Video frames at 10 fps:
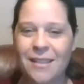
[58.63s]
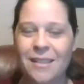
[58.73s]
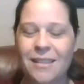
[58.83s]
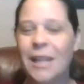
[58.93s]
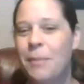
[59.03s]

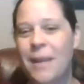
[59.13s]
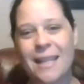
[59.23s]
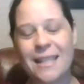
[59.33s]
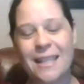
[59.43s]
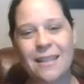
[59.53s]
sneak peek
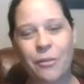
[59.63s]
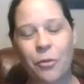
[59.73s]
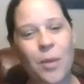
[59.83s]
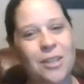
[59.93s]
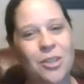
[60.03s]
into
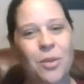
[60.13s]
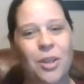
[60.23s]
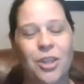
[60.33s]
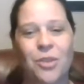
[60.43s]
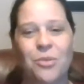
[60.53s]
different ways you
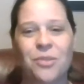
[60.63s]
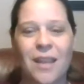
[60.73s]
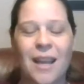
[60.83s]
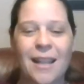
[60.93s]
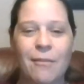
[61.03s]
can use the
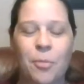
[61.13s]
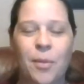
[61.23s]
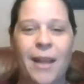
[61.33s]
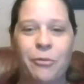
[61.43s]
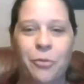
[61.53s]
HighLevel
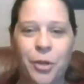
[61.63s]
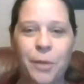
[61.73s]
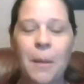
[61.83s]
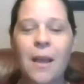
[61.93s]
platform